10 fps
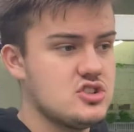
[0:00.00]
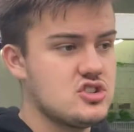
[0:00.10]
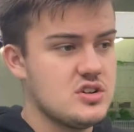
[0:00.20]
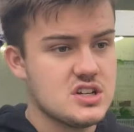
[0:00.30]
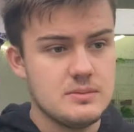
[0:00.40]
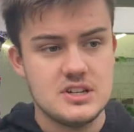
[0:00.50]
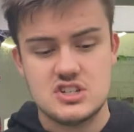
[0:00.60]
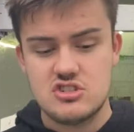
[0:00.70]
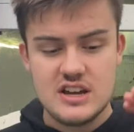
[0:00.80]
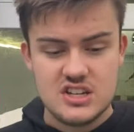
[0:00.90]
So it's going to be a
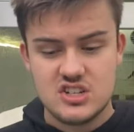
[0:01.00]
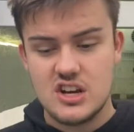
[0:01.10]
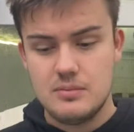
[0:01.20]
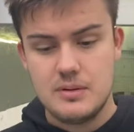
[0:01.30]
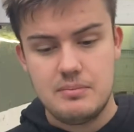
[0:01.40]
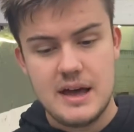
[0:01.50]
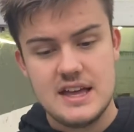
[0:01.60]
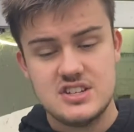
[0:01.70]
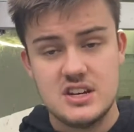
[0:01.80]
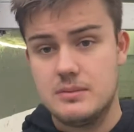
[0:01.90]
straight cinnamon
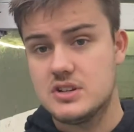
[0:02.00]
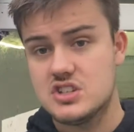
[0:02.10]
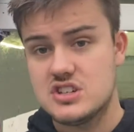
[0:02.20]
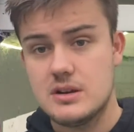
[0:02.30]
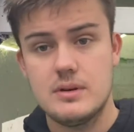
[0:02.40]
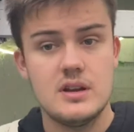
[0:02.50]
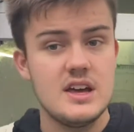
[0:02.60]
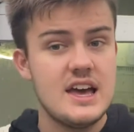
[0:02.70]
pair, cinnamon to cinnamon.